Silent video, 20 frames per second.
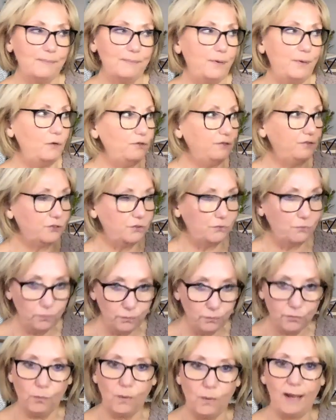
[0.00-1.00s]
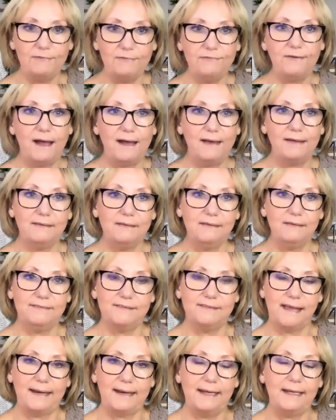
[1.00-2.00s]
opposed to the Wi-Fi
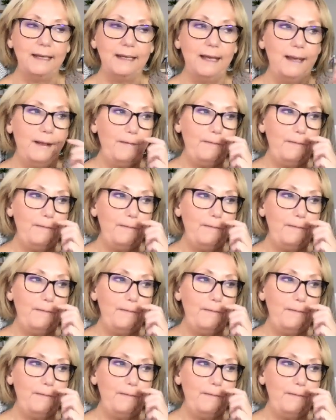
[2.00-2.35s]
setting,